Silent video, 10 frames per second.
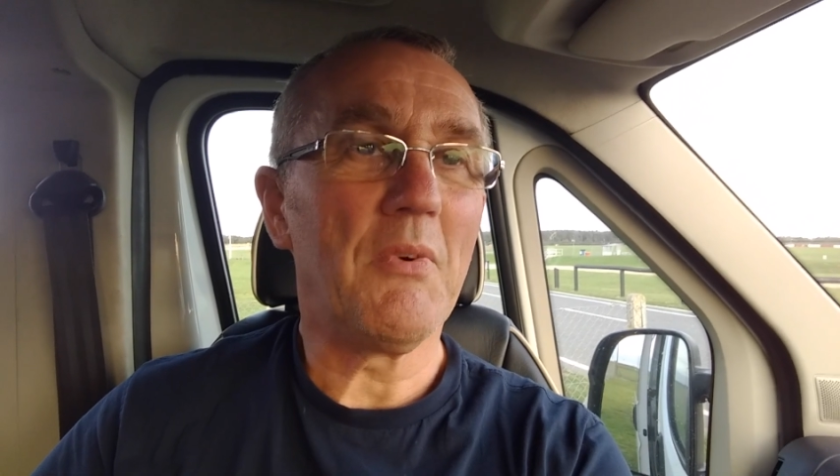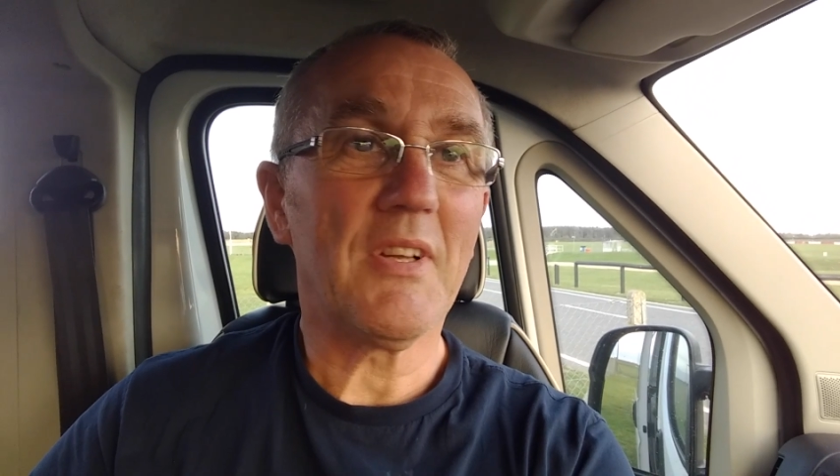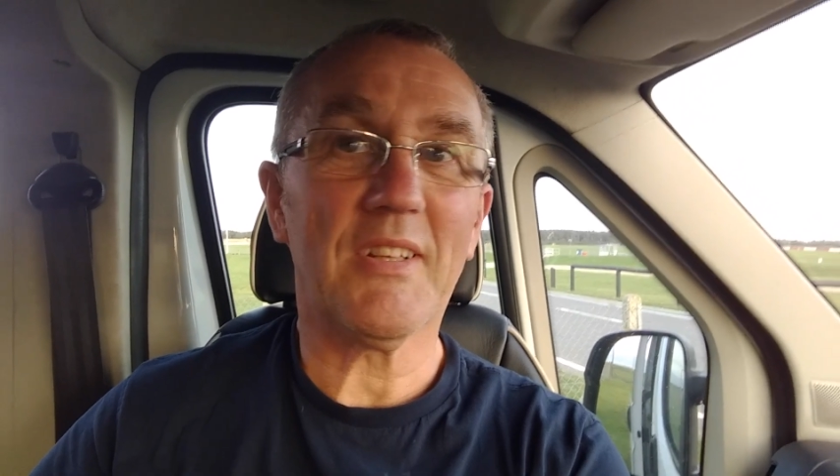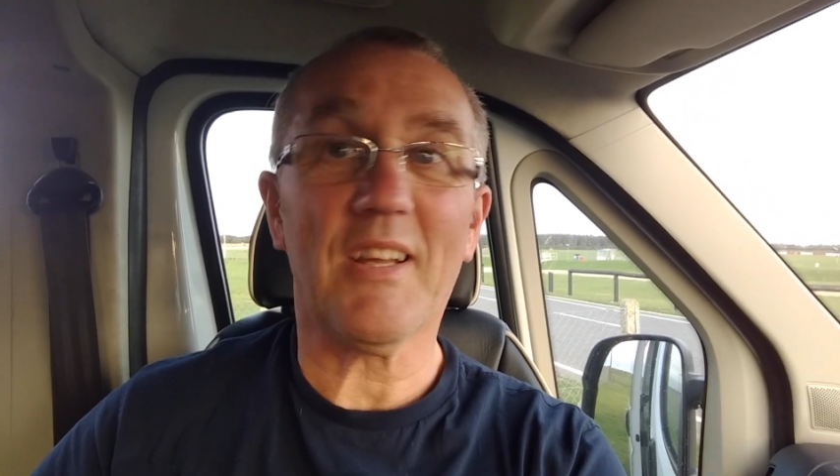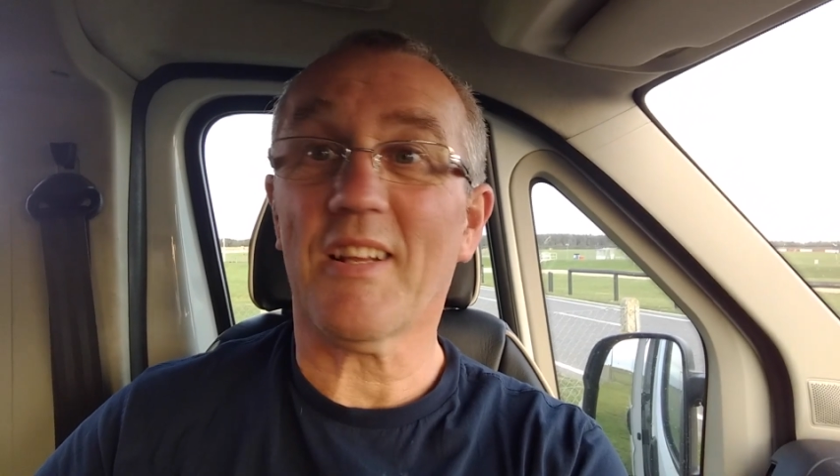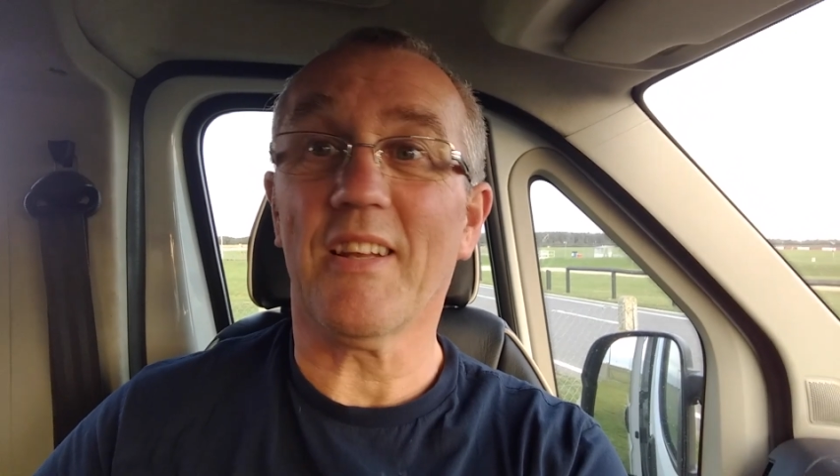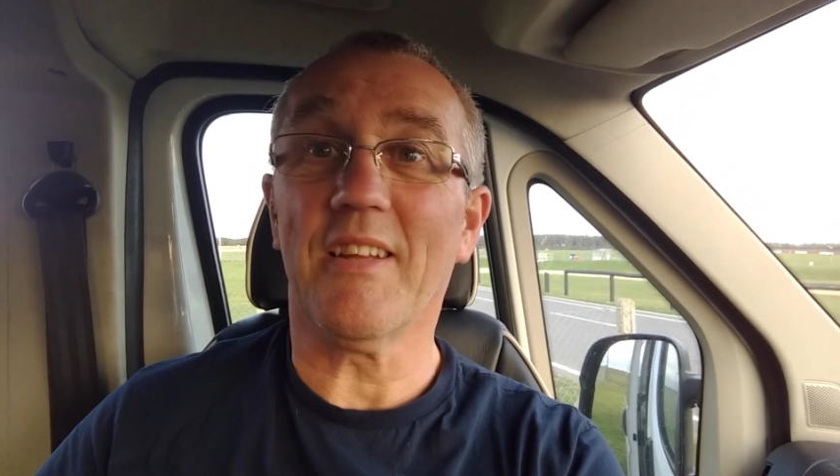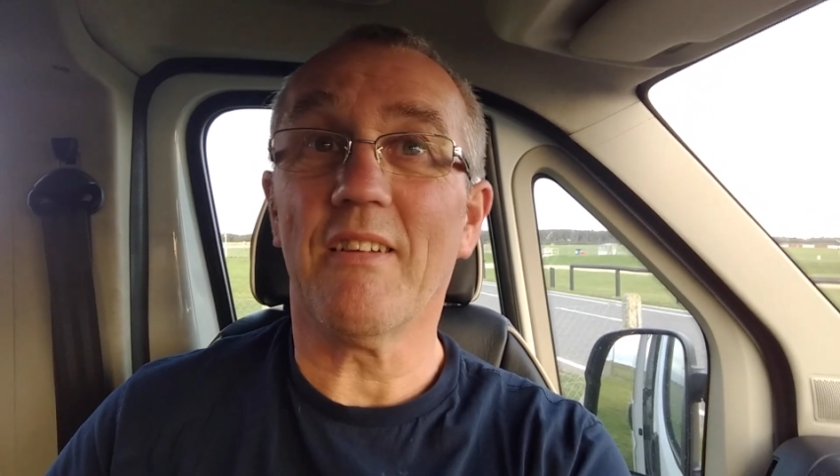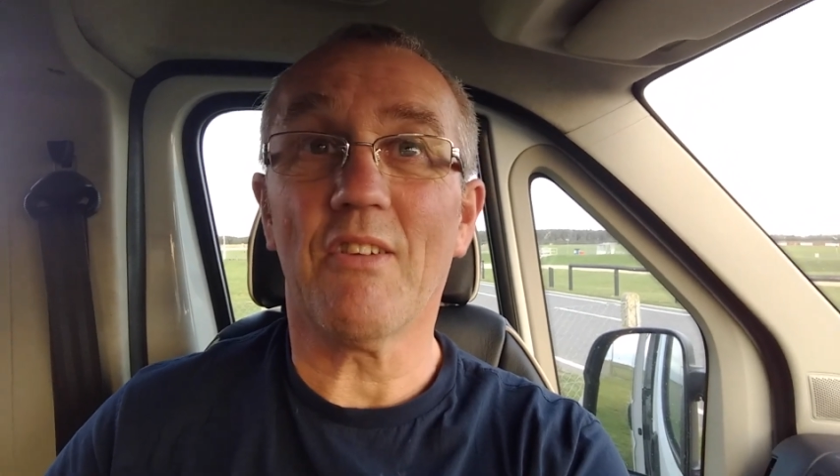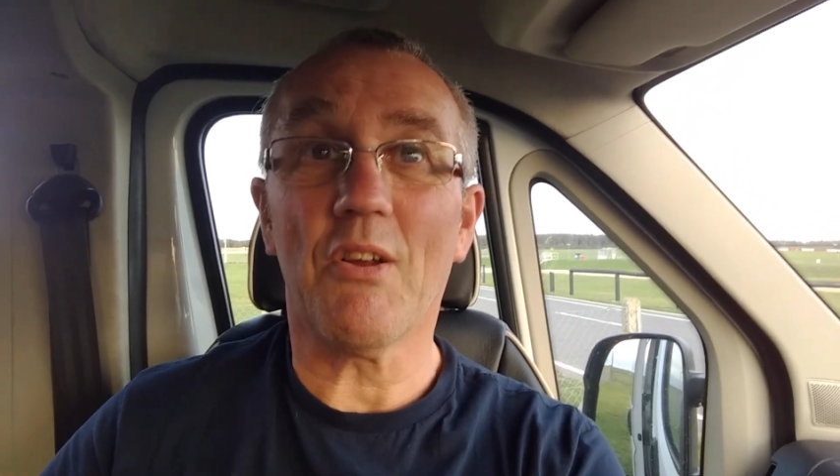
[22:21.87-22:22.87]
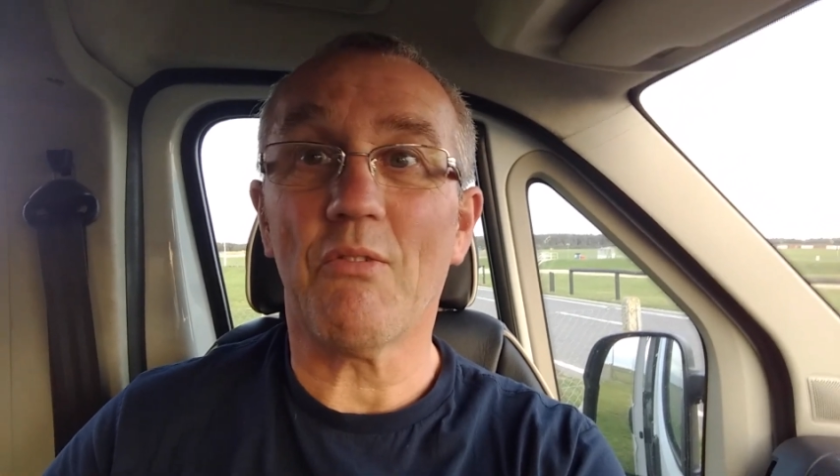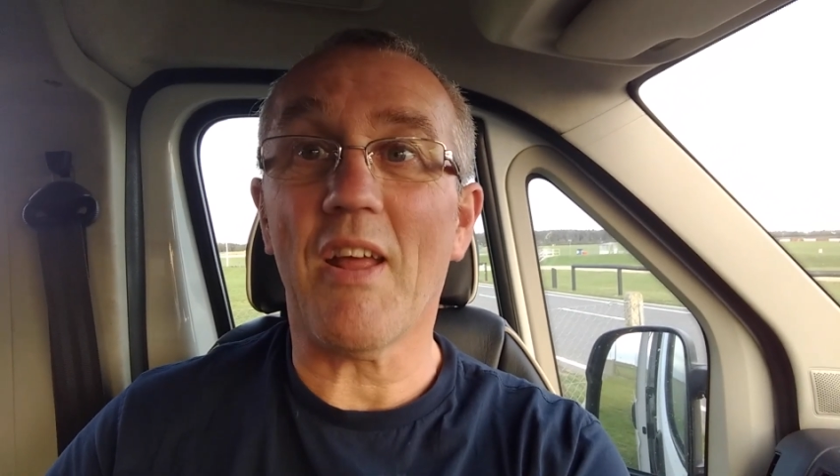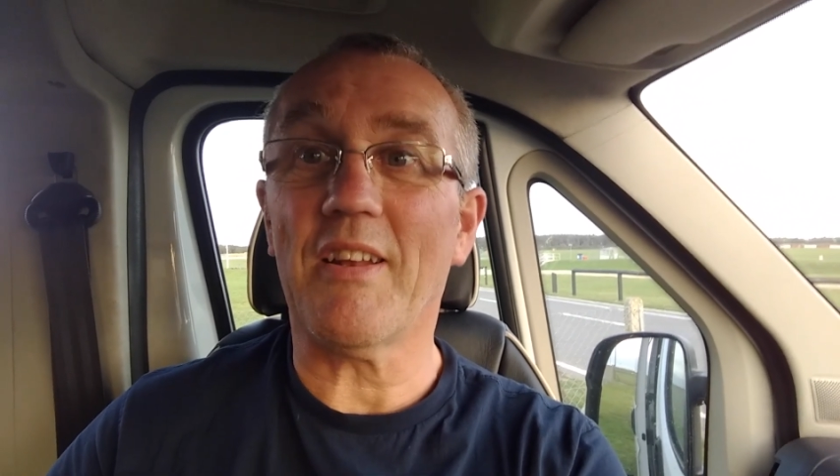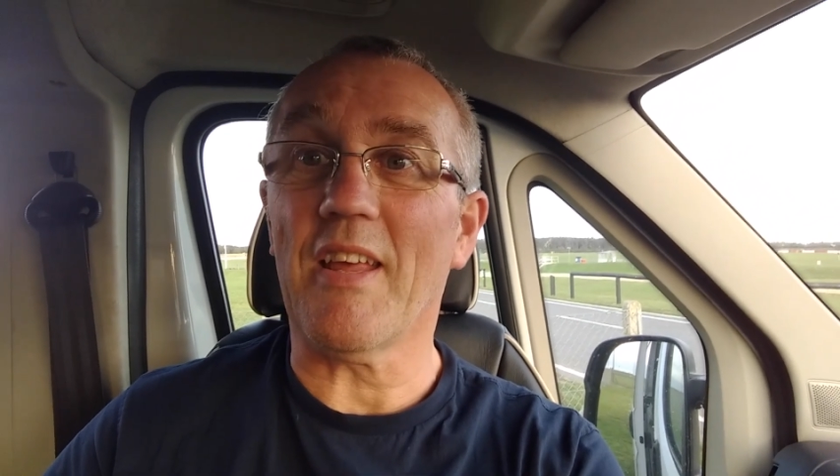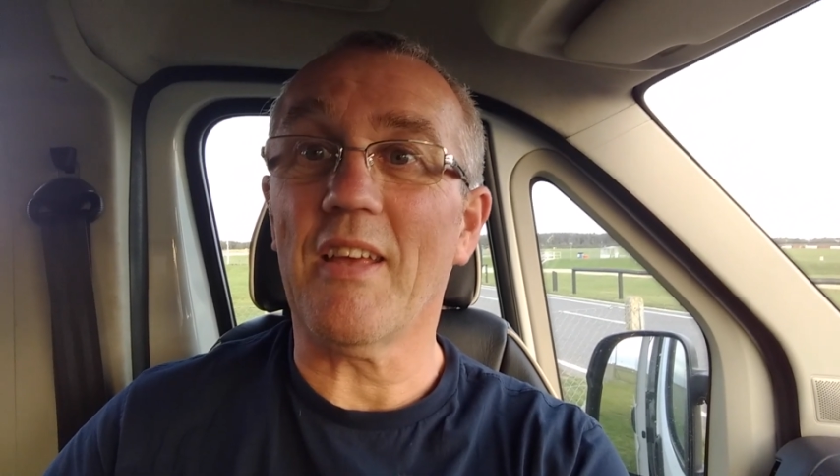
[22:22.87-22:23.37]
And luckily
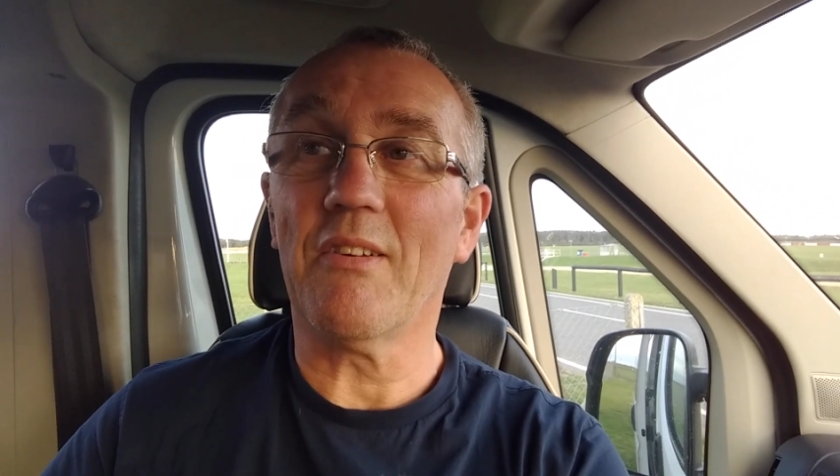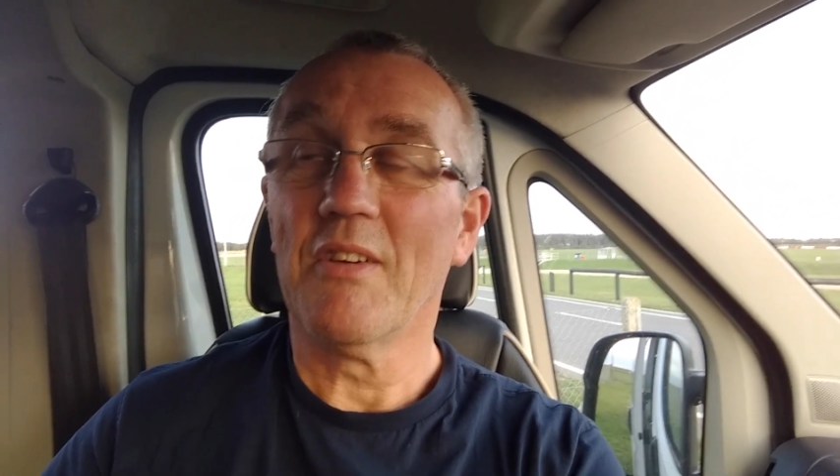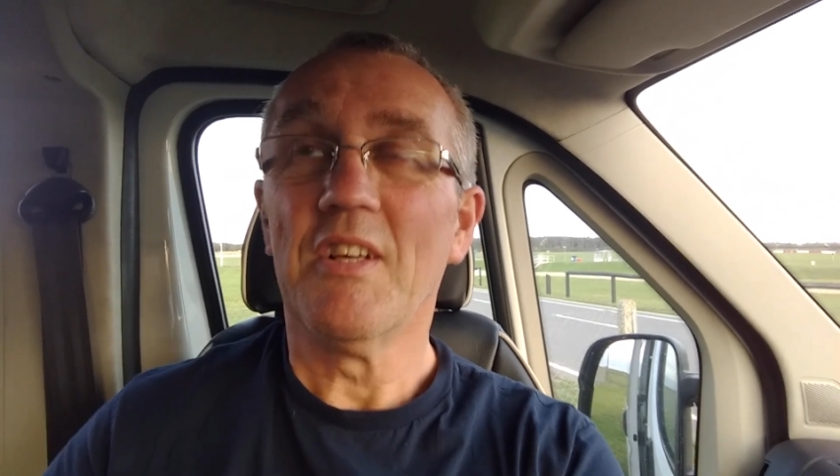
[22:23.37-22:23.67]
around here,